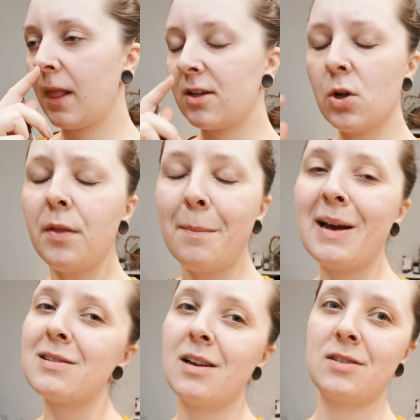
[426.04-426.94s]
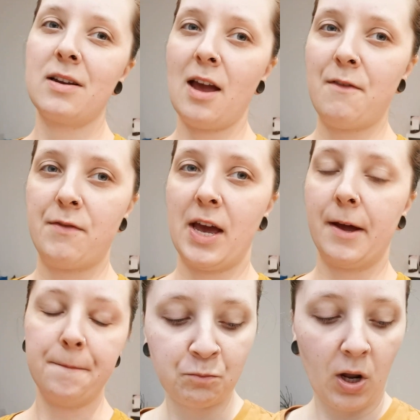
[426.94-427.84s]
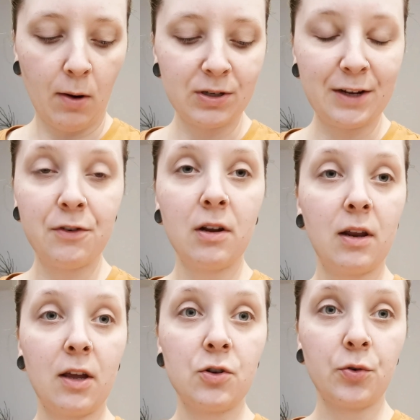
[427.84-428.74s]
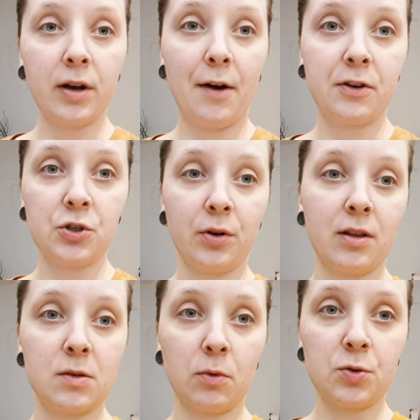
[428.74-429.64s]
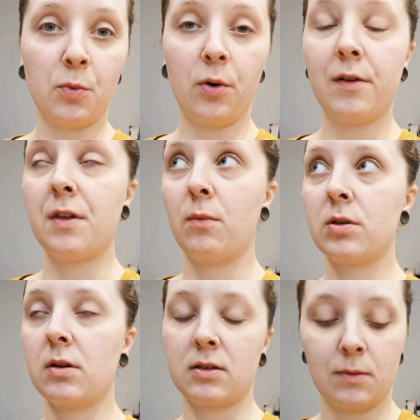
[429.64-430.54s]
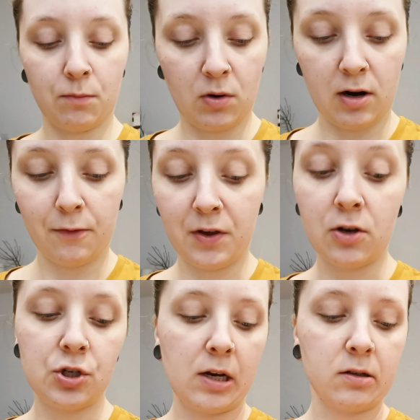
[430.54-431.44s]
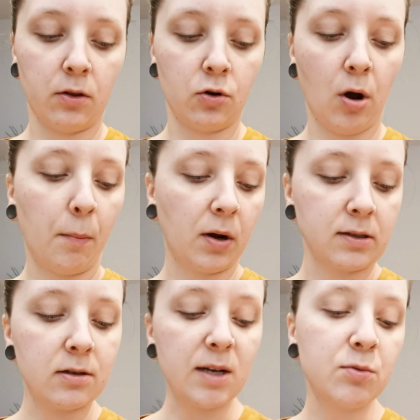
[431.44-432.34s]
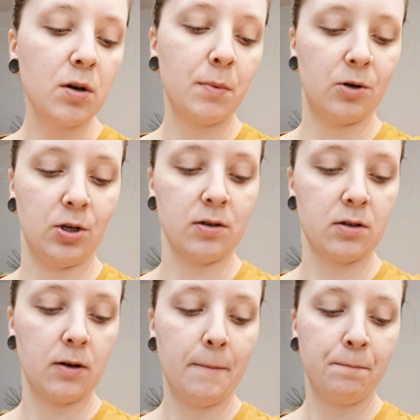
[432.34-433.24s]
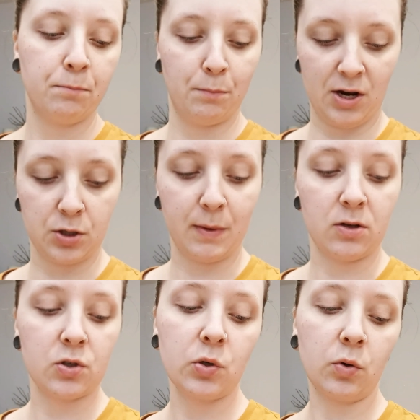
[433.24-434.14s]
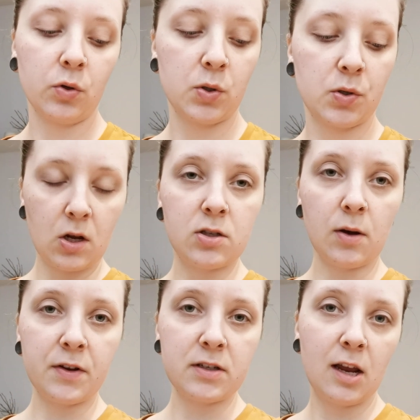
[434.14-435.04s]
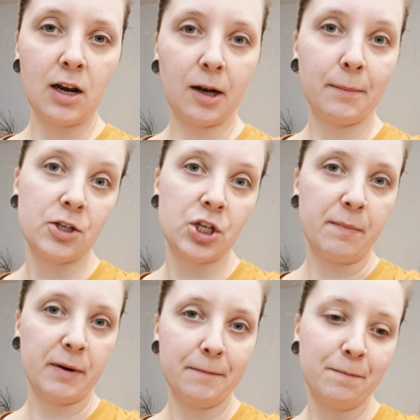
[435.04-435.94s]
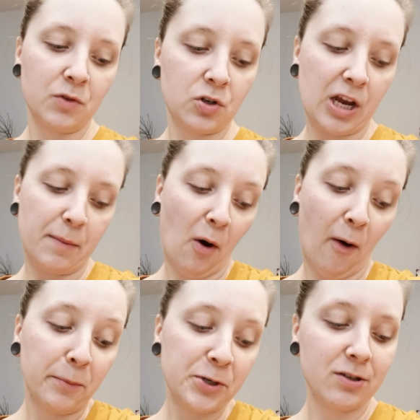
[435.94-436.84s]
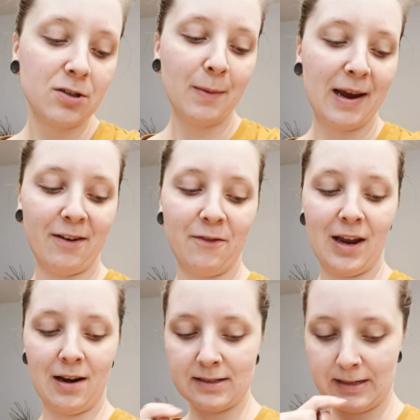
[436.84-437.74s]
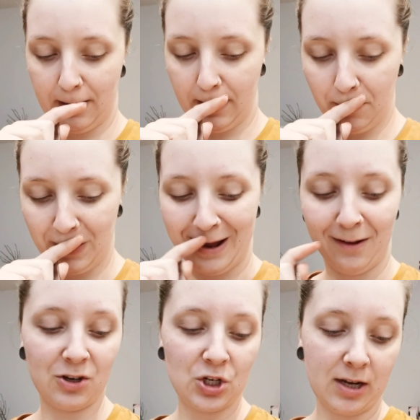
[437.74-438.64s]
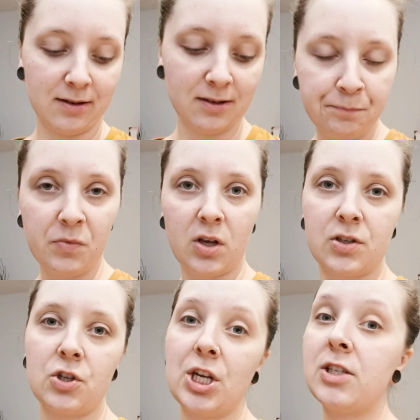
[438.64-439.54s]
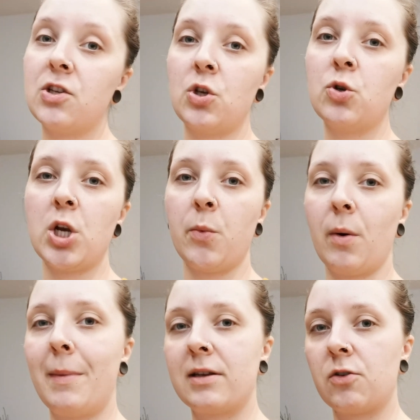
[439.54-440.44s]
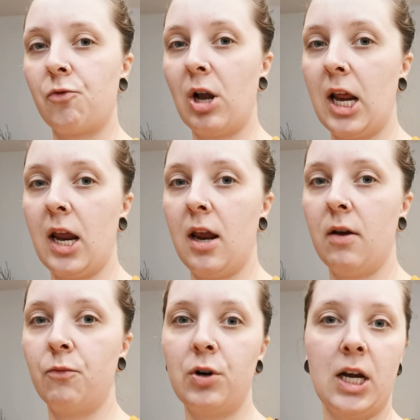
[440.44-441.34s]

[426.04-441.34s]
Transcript: It's not the best lasagna I've ever had. I would definitely have enjoyed this much more if there was like some kind of vegan cheese on the top, because it seems to be just bechamel sauce. It's obviously a little bit cheaper, the cheaper option to make a vegan lasagna without the cheese, because the cheese is usually what makes it really